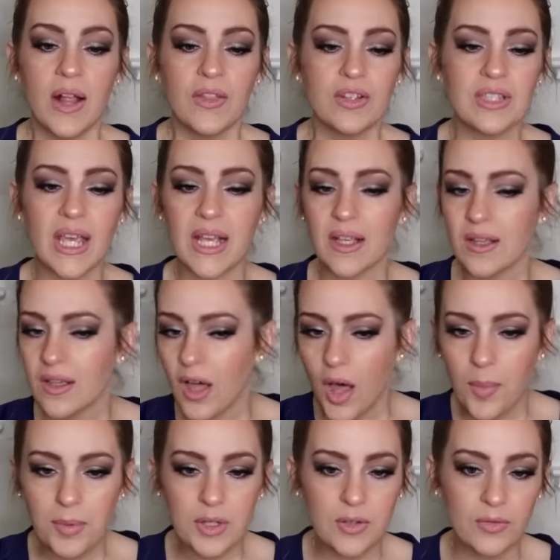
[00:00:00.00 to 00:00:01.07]
There's a
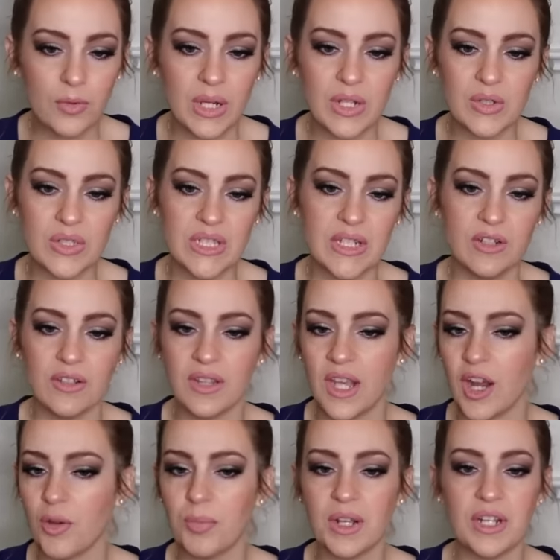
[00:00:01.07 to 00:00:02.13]
couple of wrinkles here and
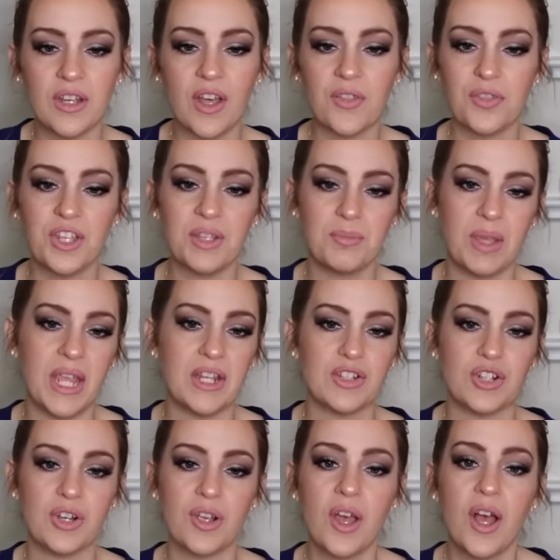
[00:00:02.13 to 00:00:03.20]
there, but nothing
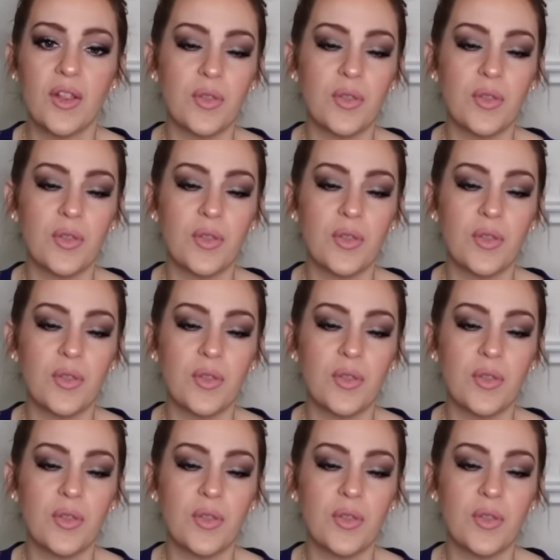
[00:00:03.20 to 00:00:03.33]
major.